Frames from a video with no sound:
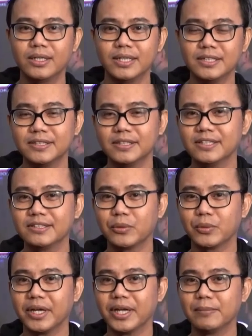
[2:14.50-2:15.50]
incidents, they
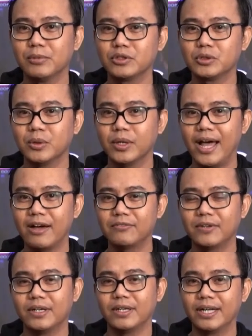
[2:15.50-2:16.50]
were able to
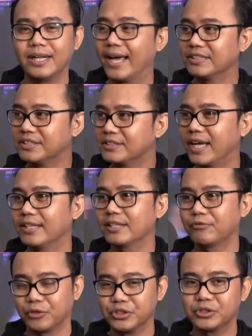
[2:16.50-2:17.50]
have an understanding
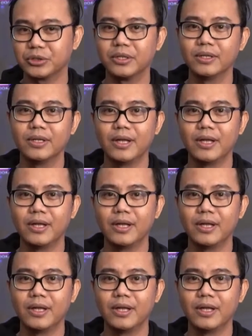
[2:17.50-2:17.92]
for sure